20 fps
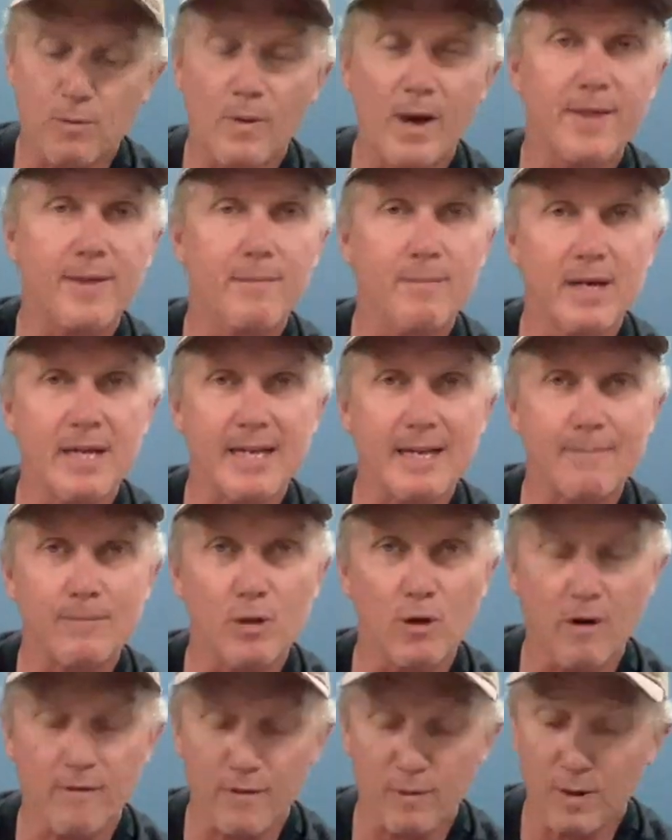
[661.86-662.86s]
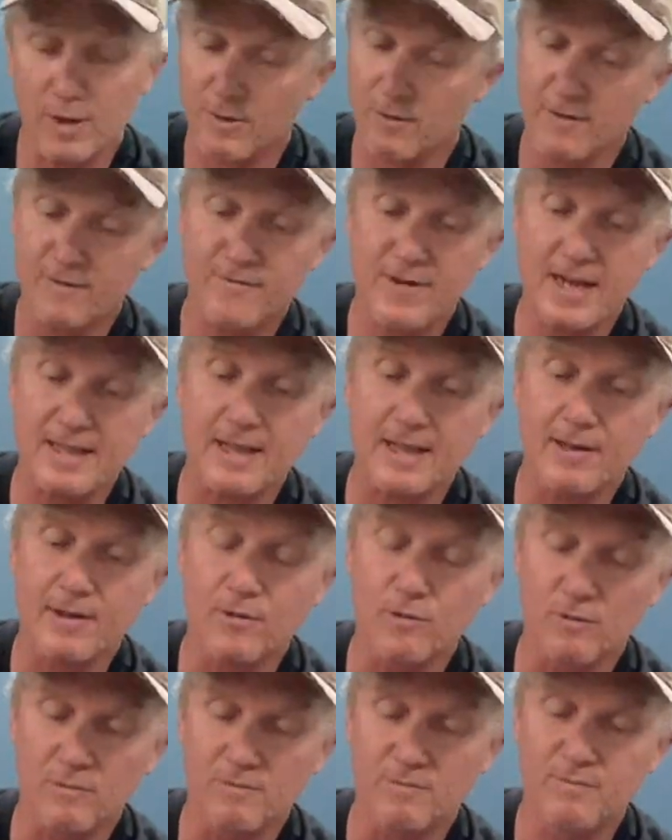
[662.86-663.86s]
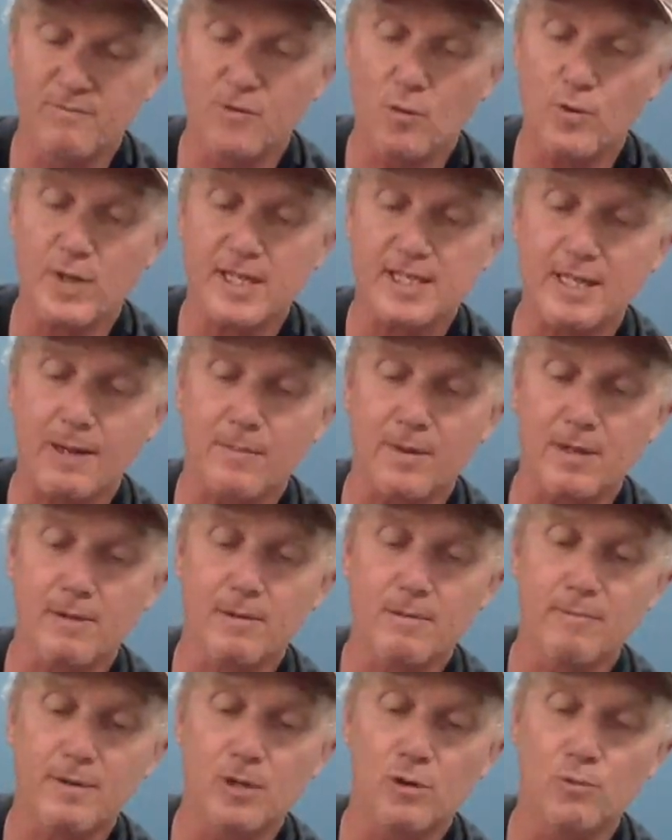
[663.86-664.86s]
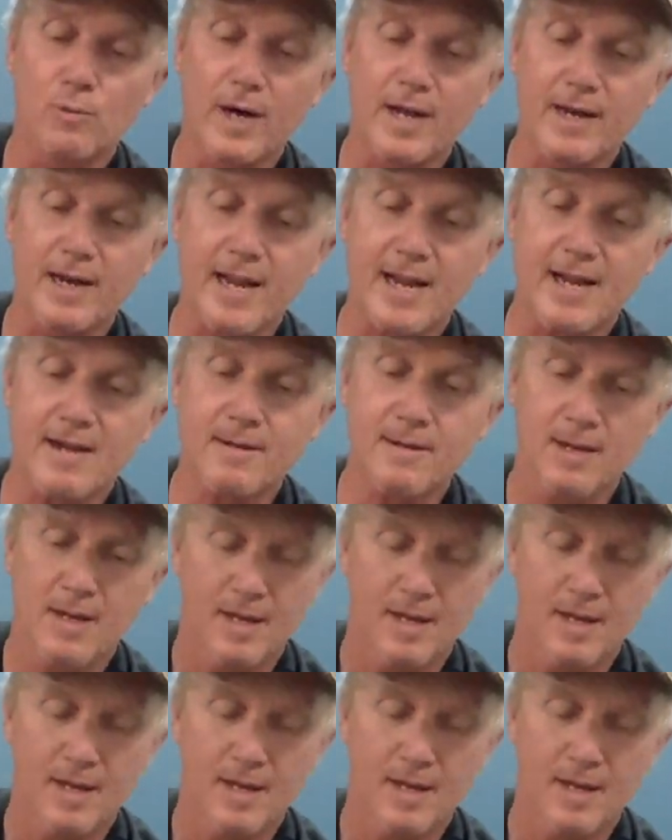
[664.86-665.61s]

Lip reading: one, the medium diving one, or in fact the little 40-something mil one now,